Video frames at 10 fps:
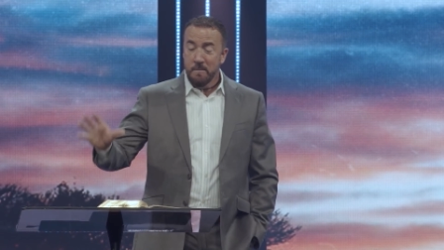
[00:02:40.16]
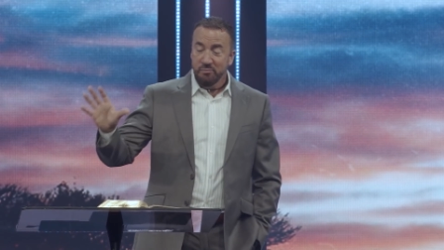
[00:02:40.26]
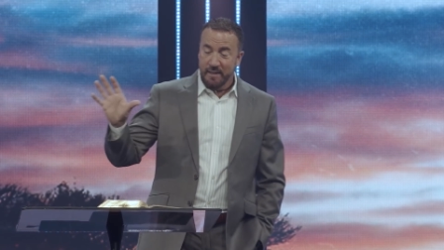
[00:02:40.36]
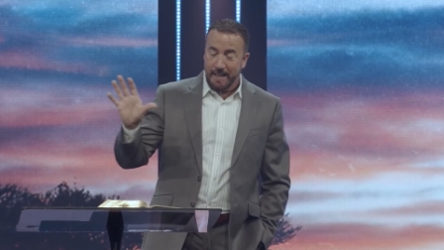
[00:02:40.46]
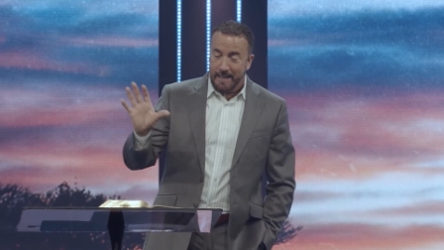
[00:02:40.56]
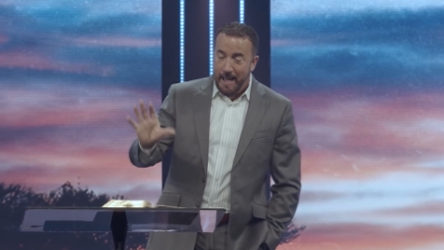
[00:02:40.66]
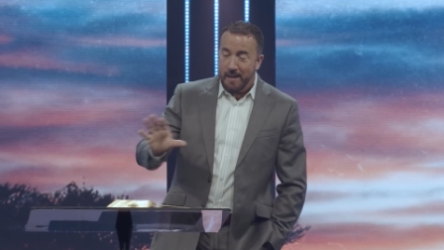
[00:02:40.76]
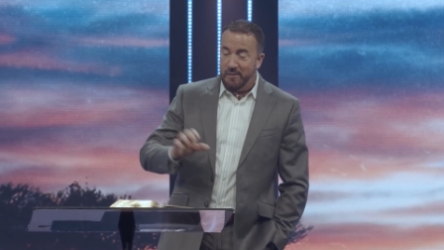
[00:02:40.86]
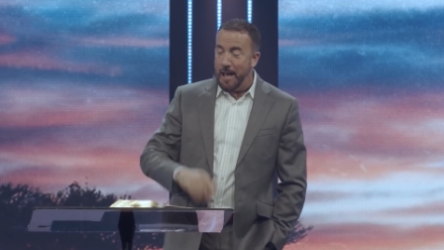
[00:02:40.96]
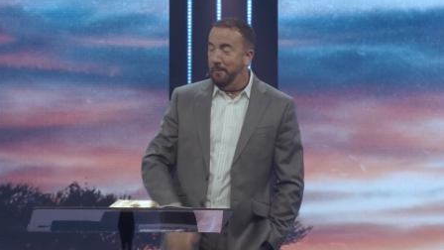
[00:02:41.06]
that gave
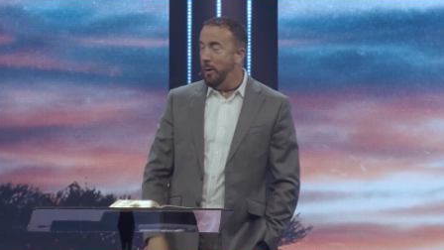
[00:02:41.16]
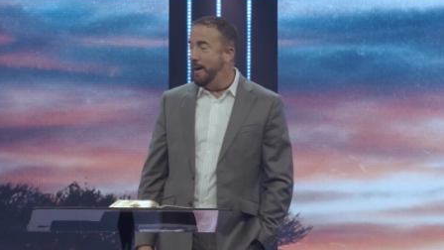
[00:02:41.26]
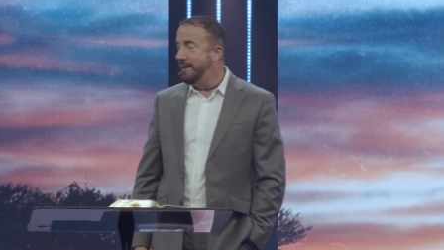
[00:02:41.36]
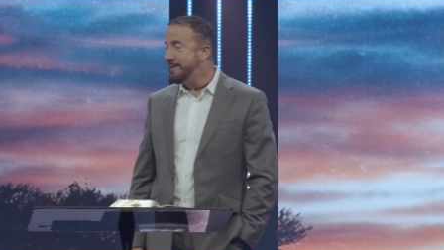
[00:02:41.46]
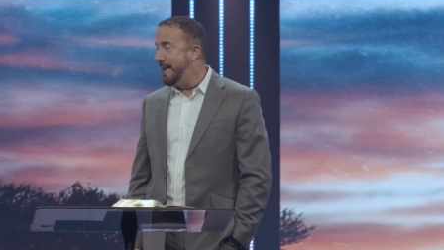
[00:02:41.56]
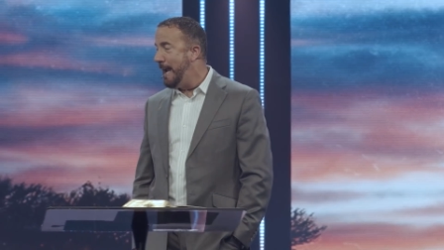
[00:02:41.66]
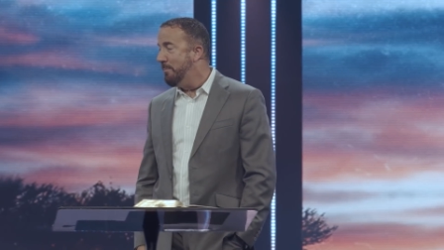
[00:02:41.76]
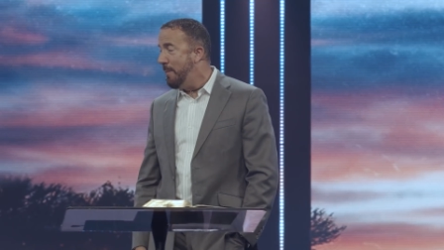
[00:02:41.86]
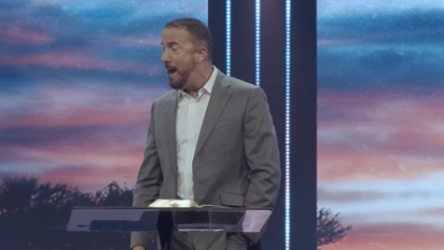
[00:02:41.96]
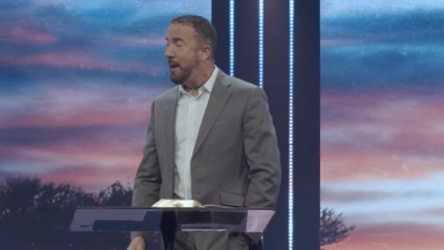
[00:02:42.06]
that bread its name,
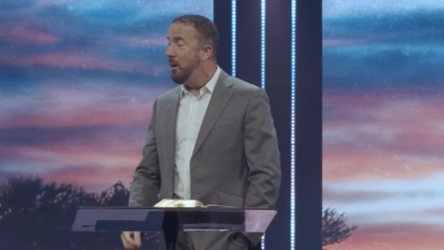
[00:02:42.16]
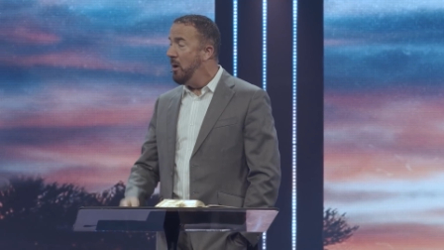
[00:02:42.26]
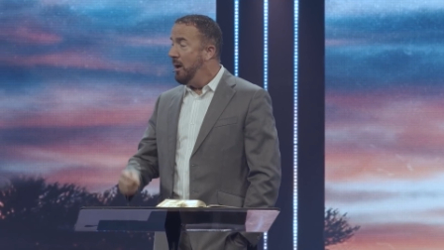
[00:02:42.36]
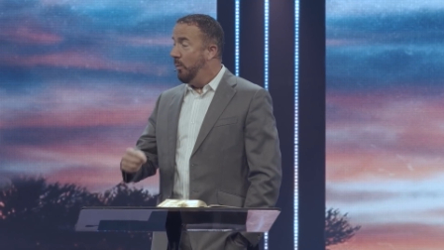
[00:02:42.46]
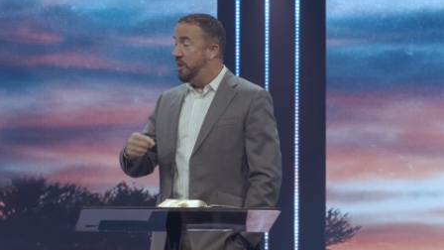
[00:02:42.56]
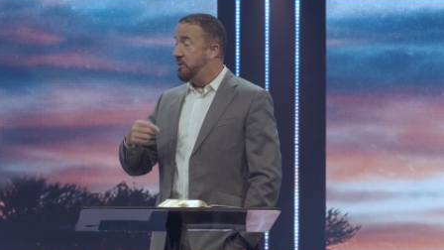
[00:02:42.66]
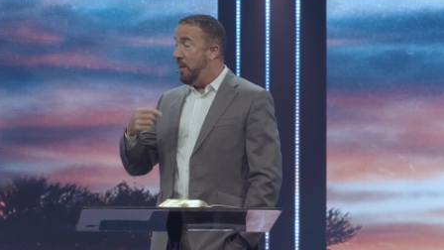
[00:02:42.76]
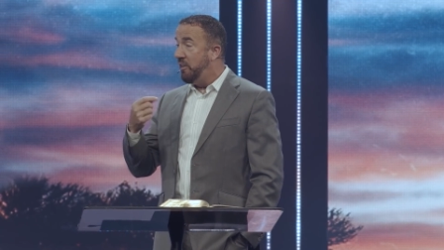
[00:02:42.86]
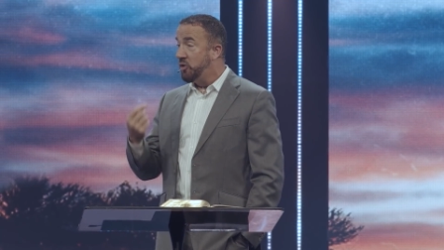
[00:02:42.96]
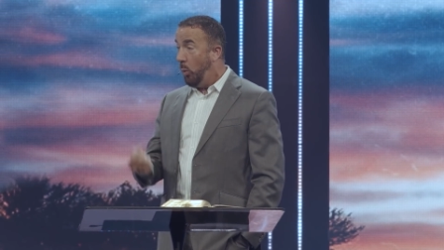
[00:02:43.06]
manna, which
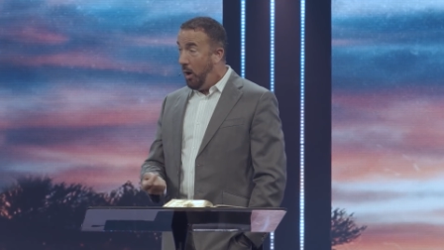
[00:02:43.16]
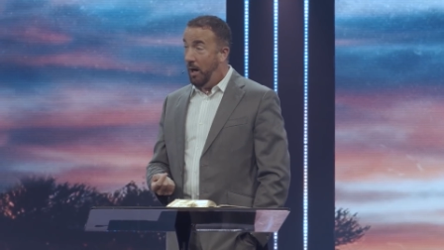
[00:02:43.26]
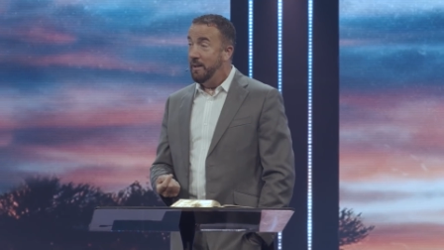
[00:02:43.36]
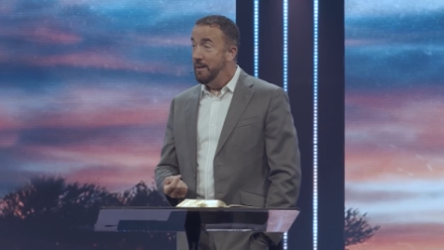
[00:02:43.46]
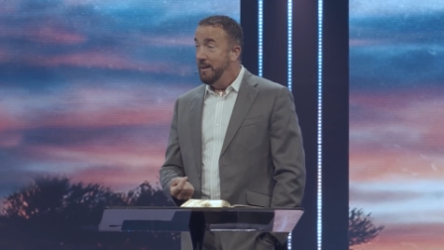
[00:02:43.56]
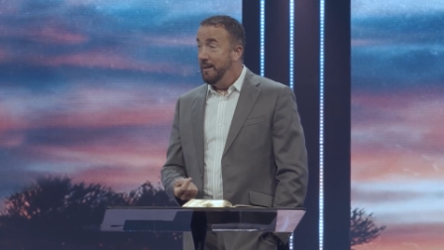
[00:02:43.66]
means what?